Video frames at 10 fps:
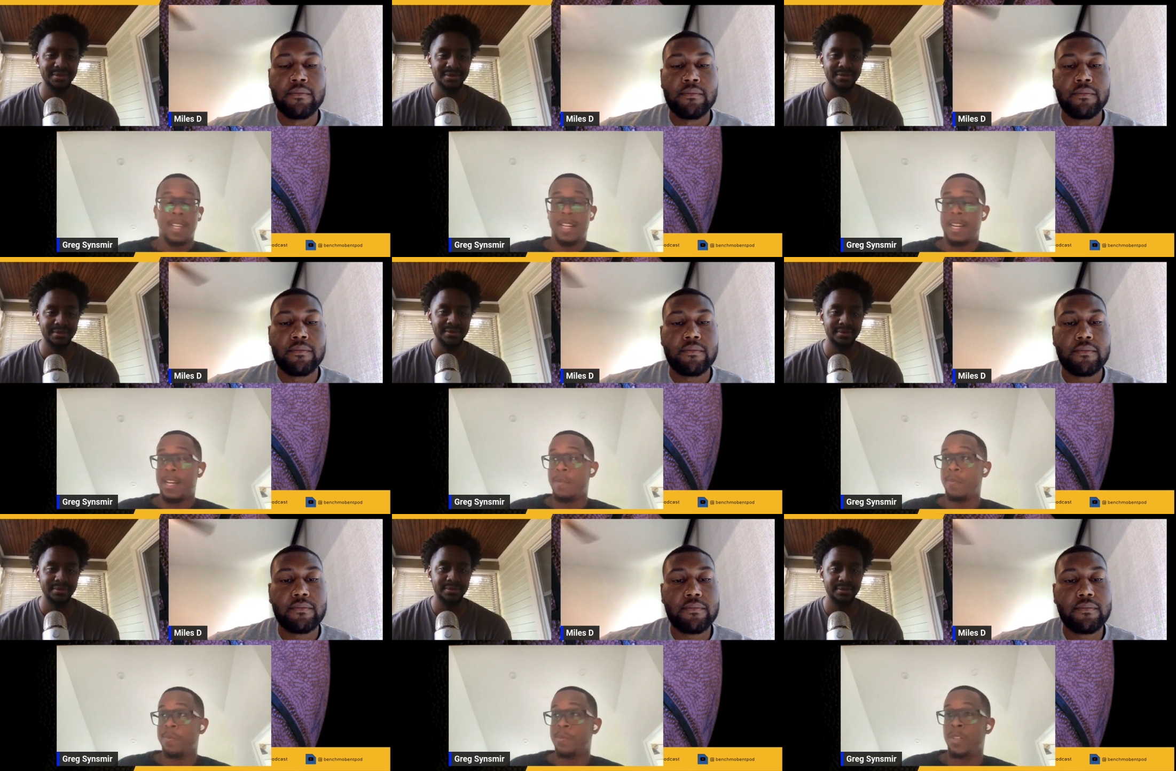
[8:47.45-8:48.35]

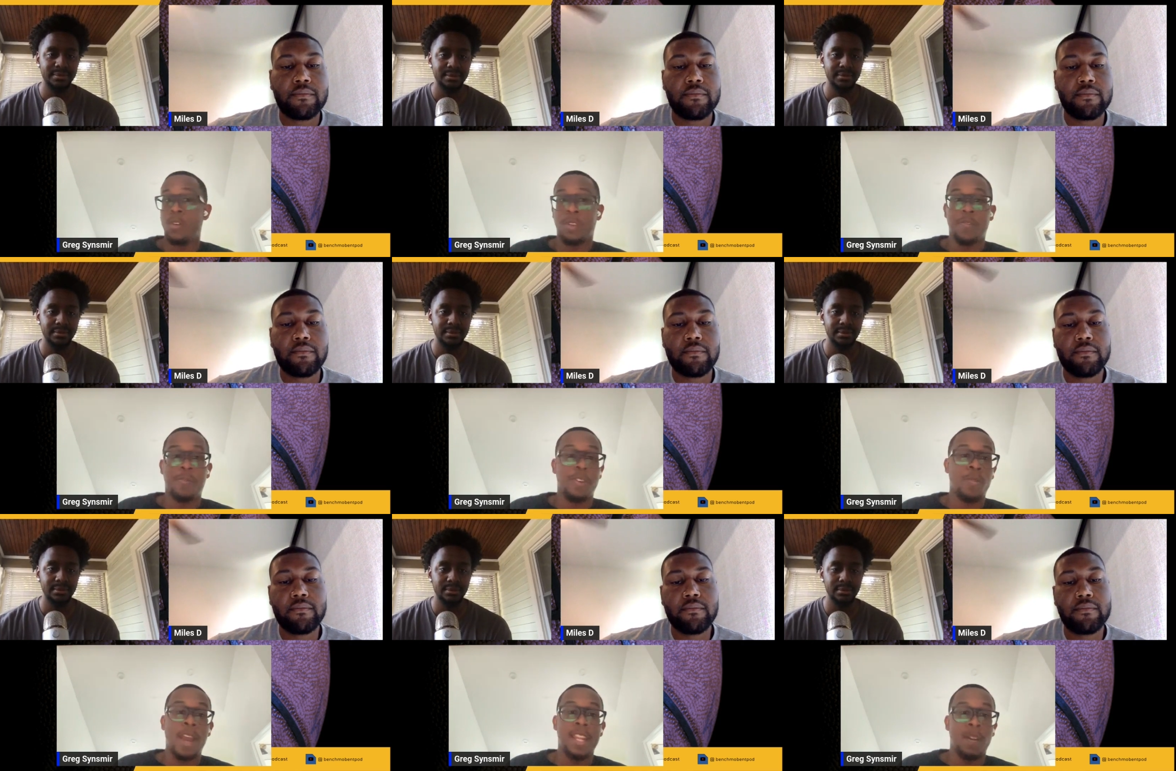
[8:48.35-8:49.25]
Speaker 1: Um, you know, to fit
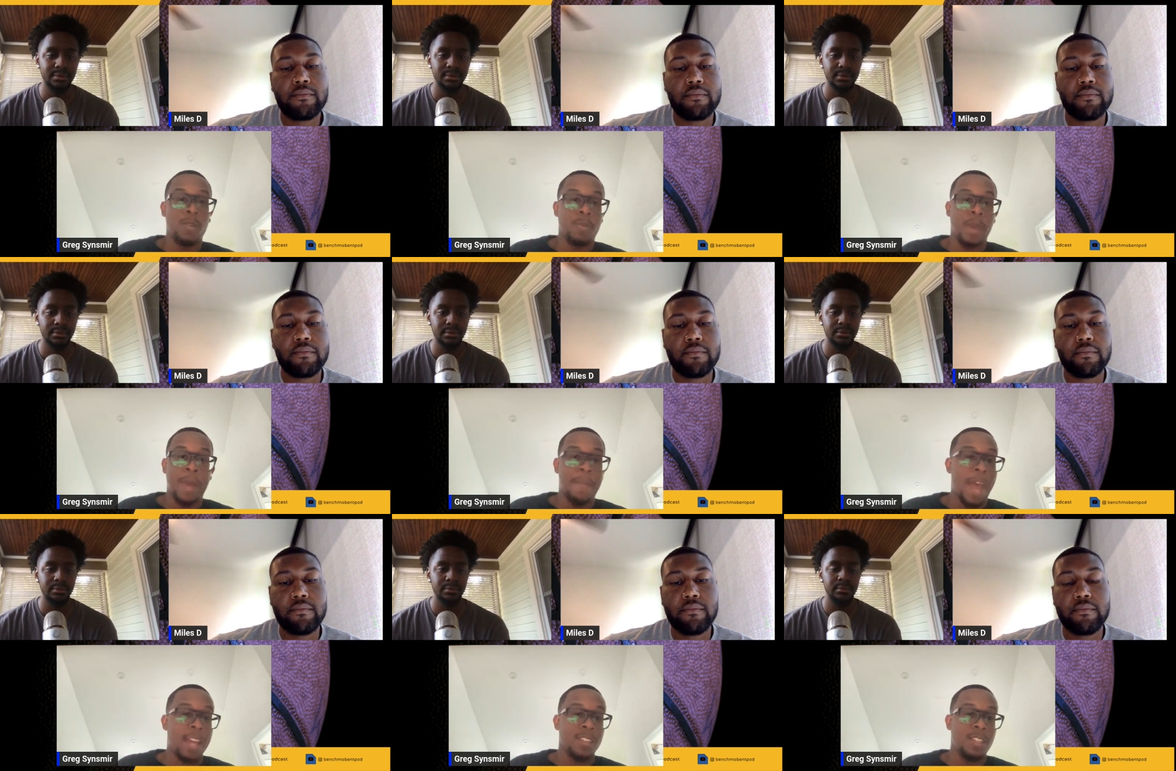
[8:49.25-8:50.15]
right in with Matt
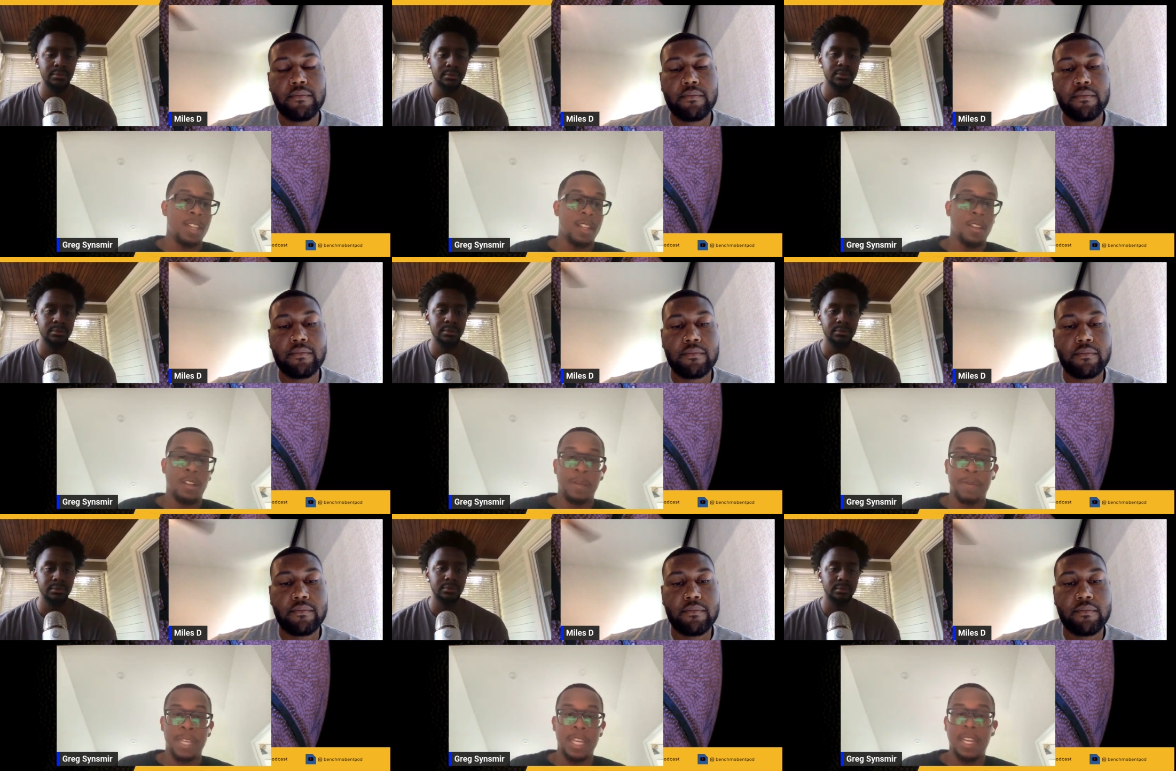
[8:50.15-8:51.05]
Maxey and,
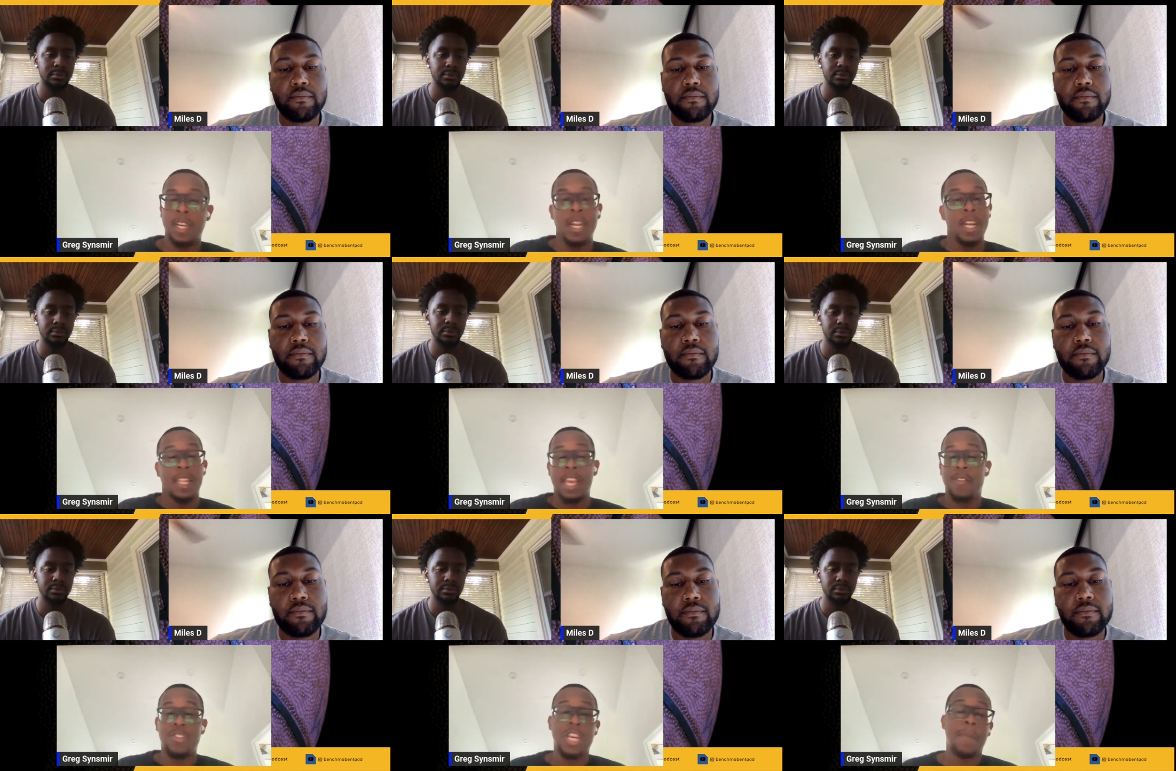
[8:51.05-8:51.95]
and and they have
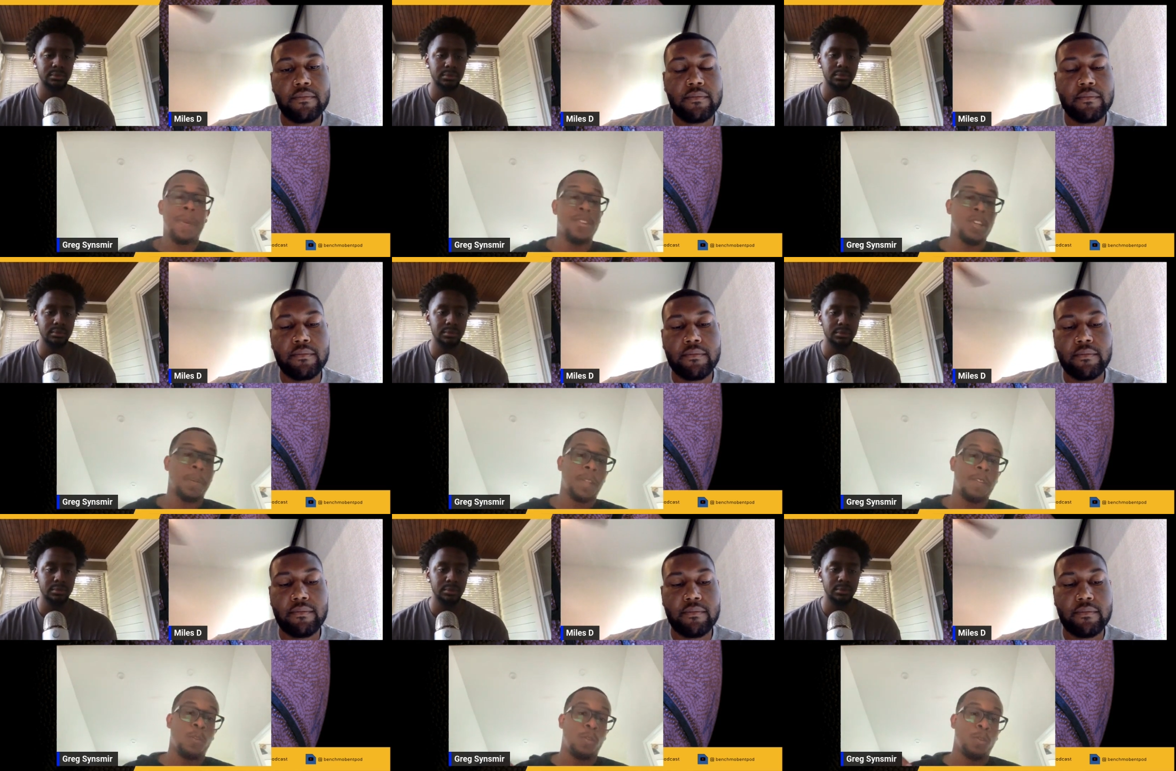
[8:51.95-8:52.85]
a championship
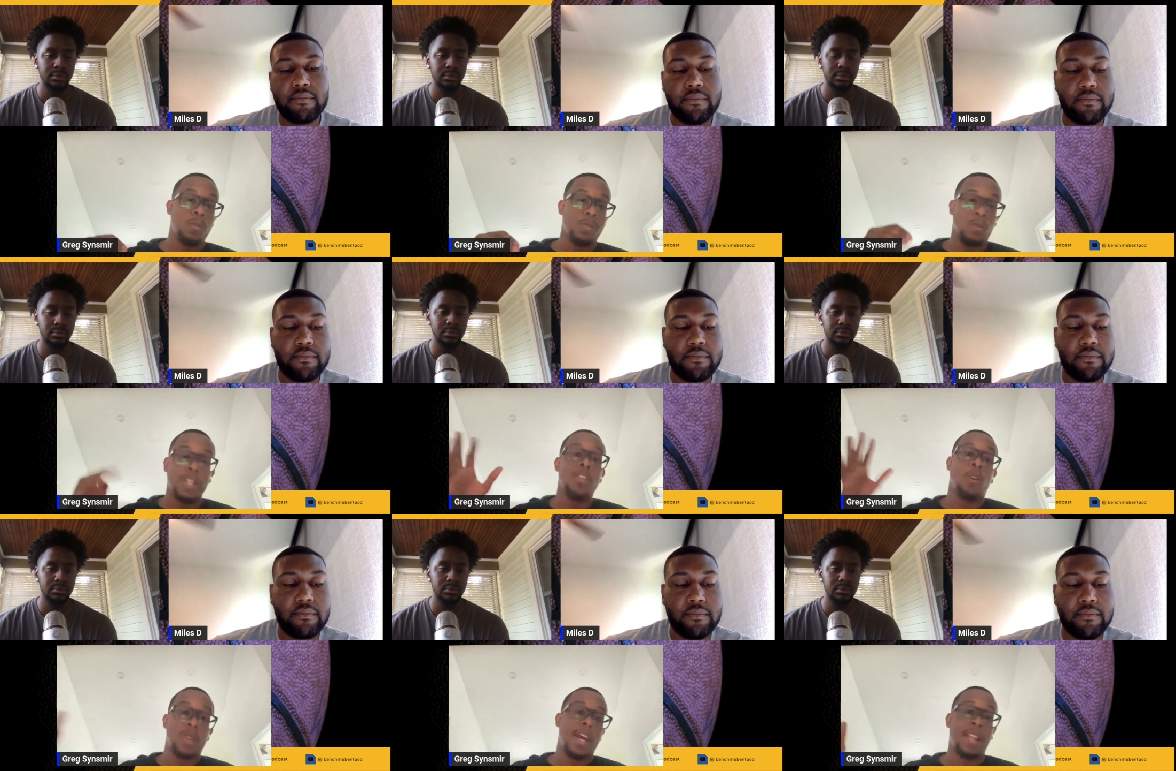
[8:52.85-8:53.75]
level
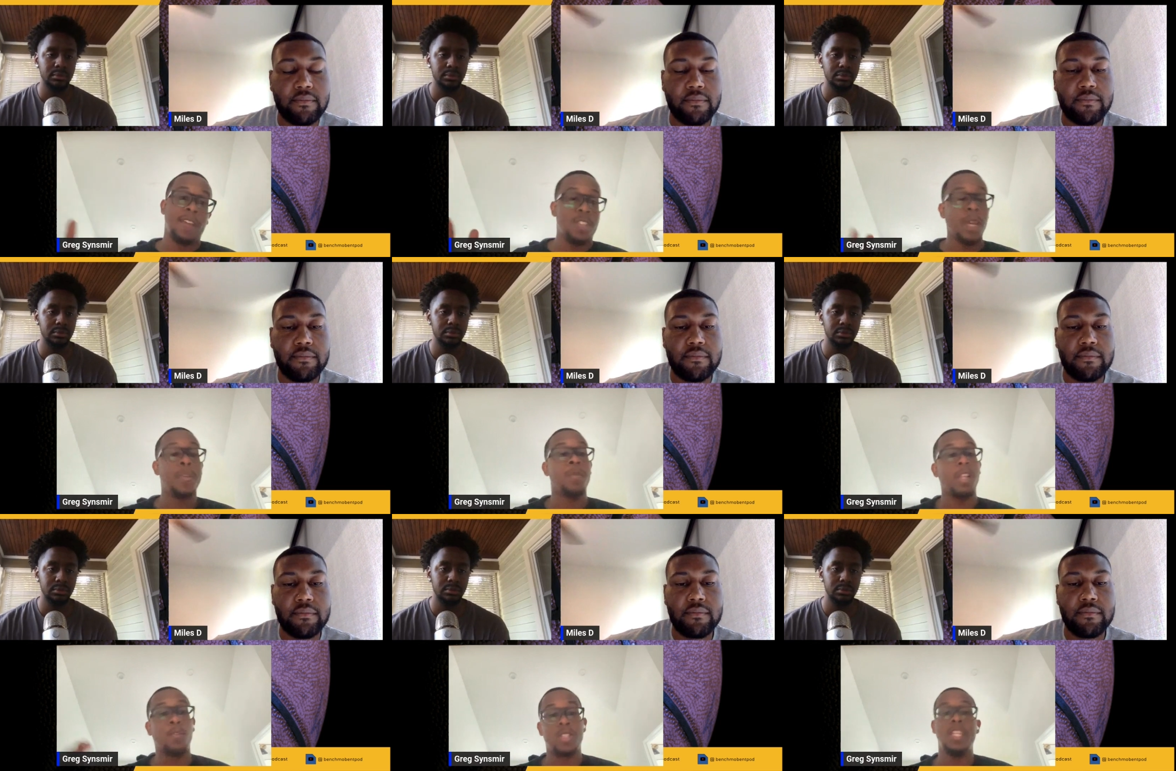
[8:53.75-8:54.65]
window now. They have a championship
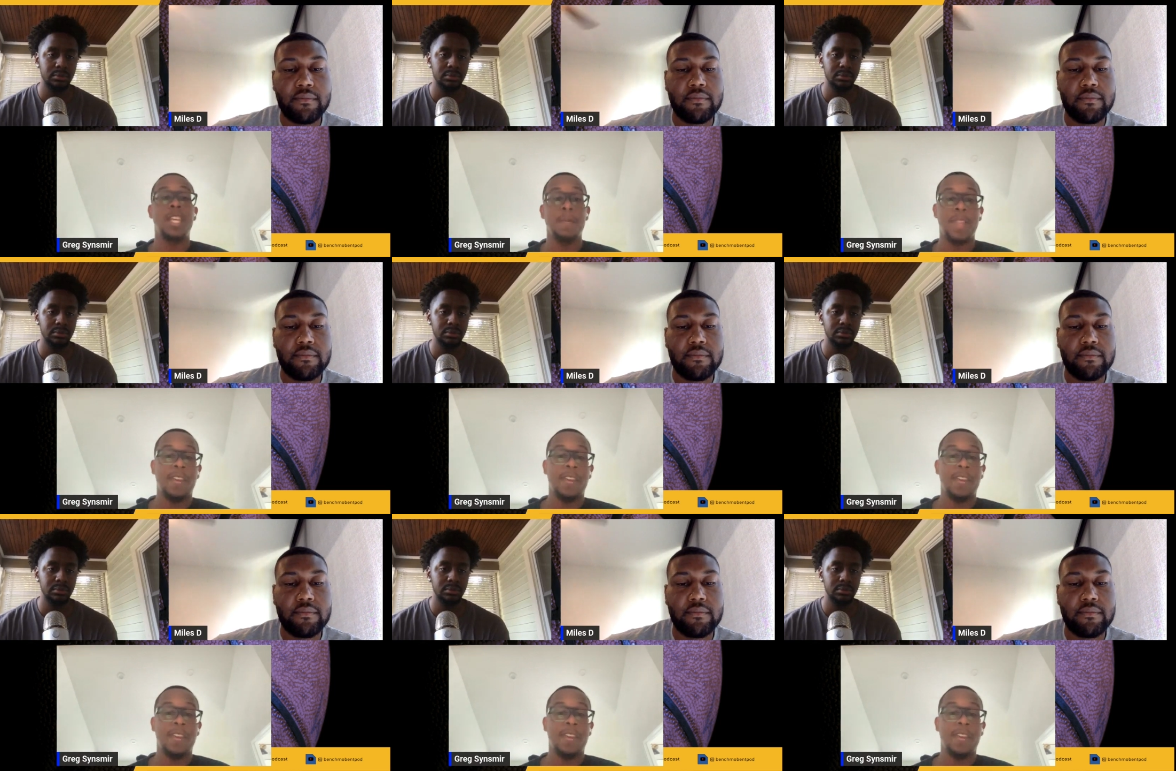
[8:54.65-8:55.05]
level team.